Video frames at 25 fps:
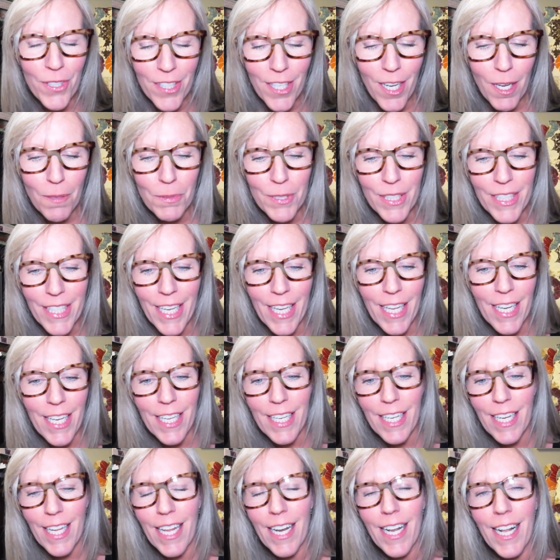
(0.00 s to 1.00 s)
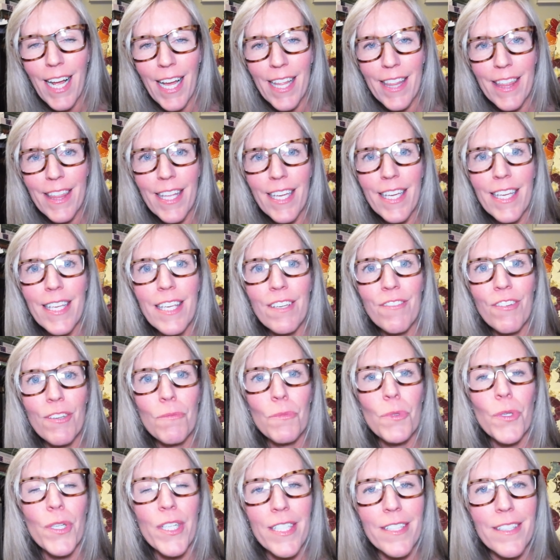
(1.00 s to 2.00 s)
complicated. And I think
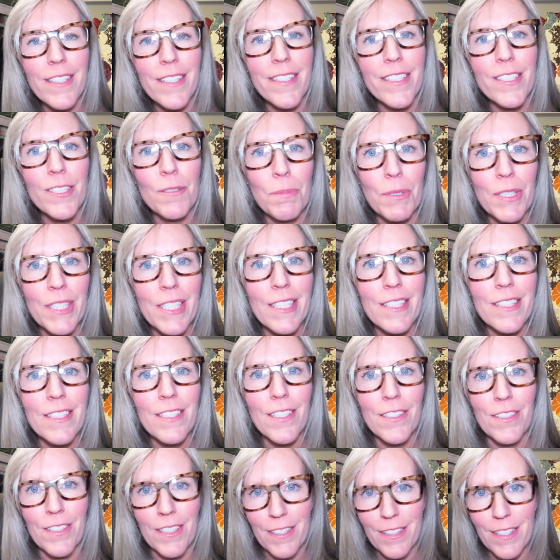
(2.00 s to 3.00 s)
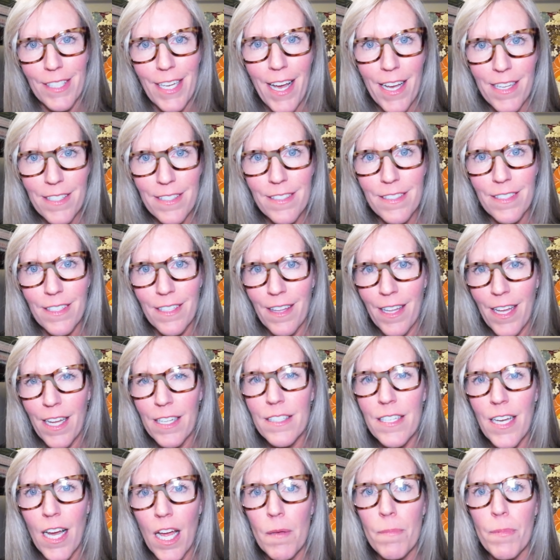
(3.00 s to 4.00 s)
giving Morgan the experience to test in
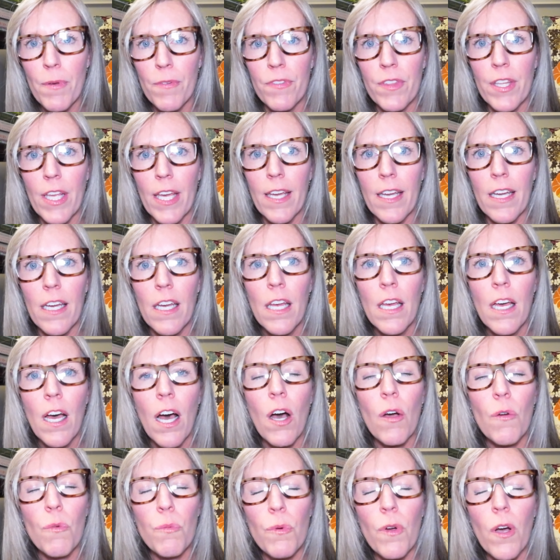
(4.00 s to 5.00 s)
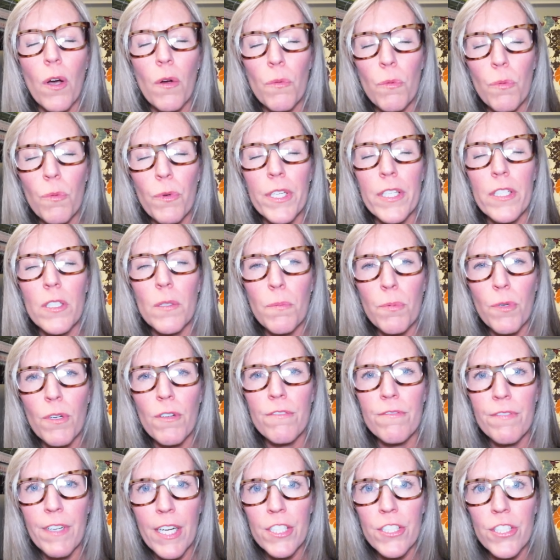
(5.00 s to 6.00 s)
that type of thing, a real
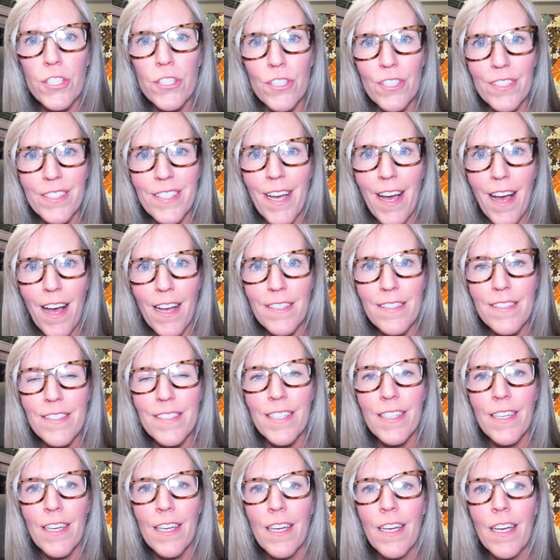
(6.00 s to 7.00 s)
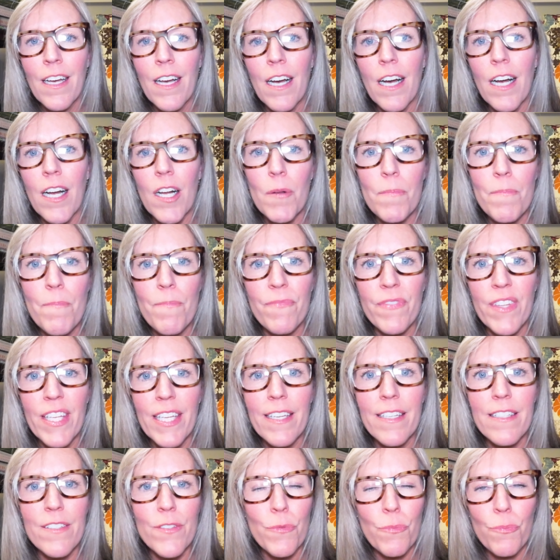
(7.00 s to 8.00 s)
professional test,
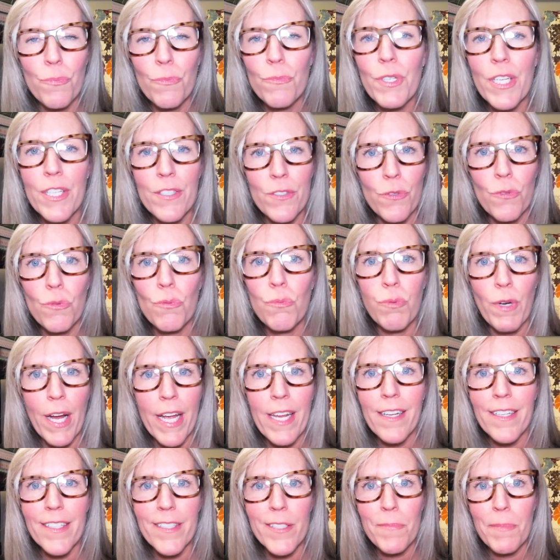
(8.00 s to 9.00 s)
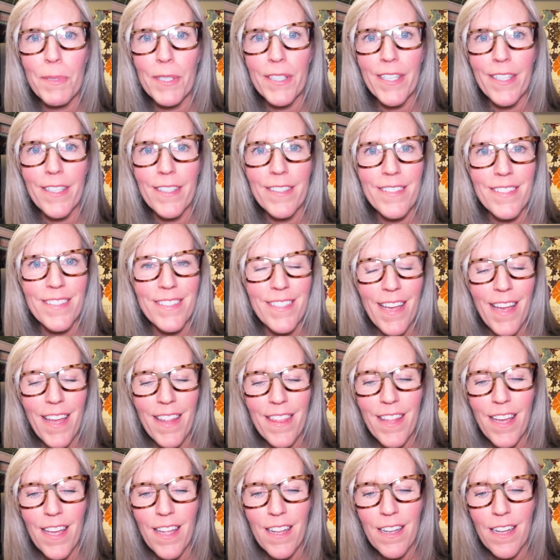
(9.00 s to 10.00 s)
is great experience.
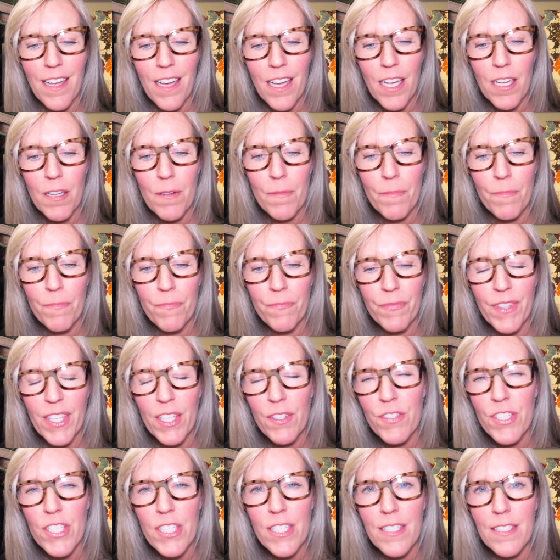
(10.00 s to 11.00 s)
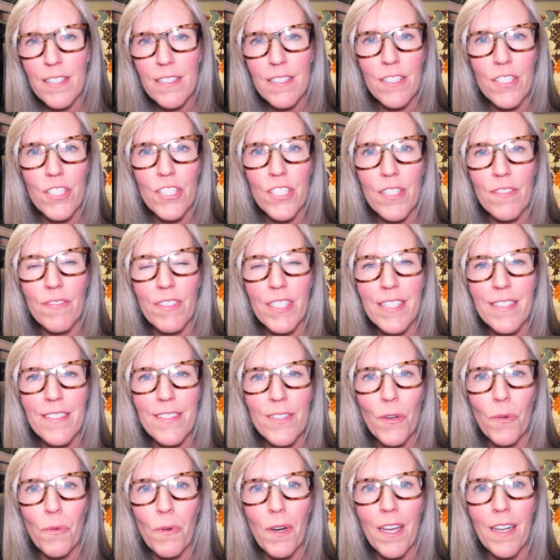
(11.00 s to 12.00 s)
And then if she doesn't achieve it,
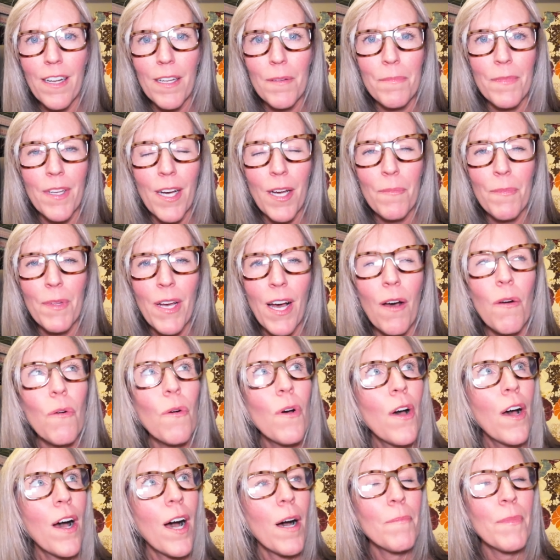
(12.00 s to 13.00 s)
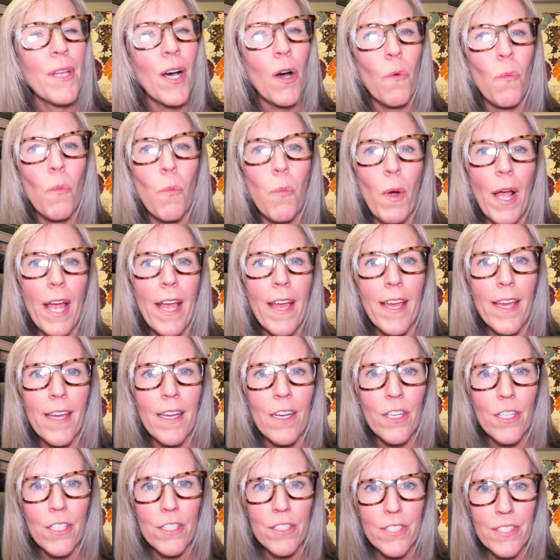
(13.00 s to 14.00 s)
so what? I'm not
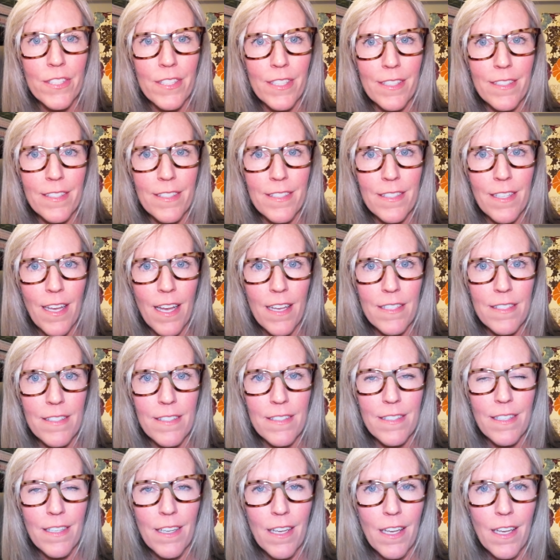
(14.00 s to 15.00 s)
weighing her success